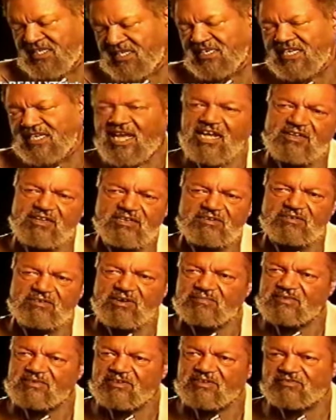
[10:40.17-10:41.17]
Now you
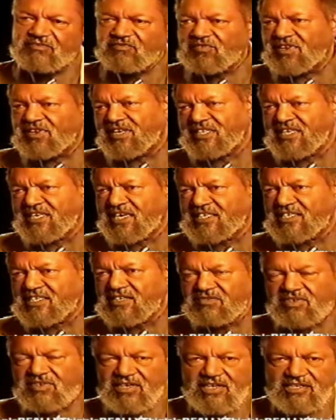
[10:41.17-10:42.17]
open the
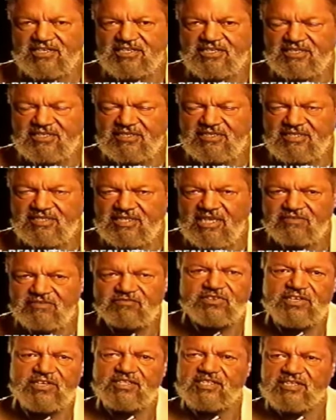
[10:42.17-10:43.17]
floodgates on us. They
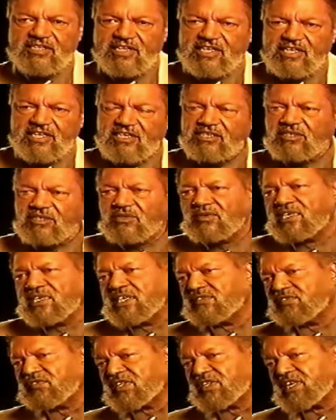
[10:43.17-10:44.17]
feel that they can do
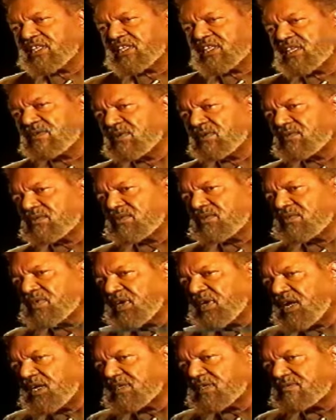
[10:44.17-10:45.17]
anything they want to
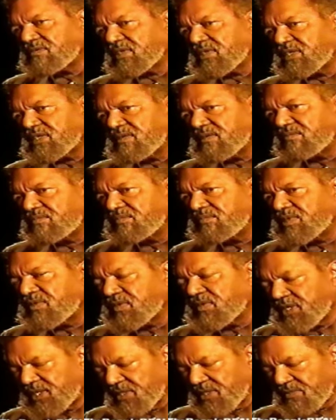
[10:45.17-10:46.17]
to us with
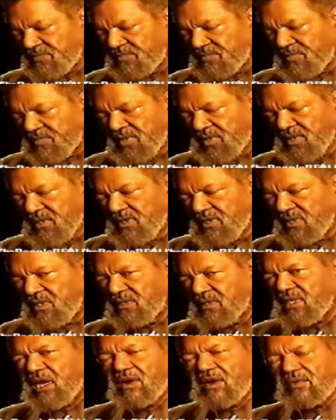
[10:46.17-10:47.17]
impunity.
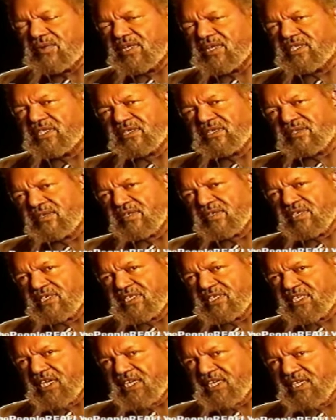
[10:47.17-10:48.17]
Now what are you going to
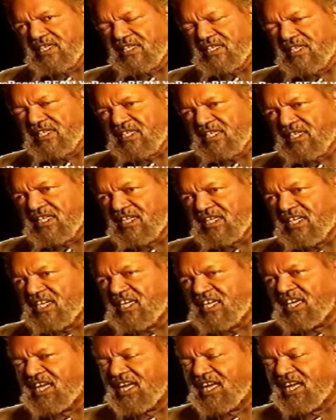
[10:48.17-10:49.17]
say?
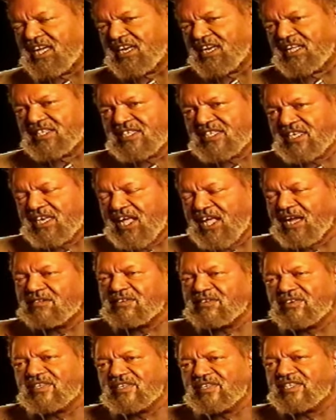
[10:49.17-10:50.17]
And I said,
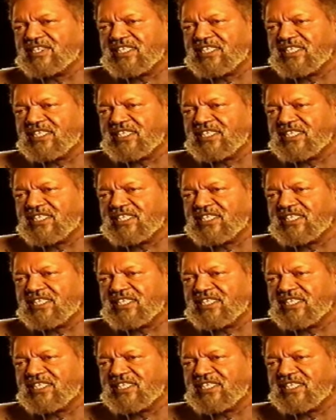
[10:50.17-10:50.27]
I'm going to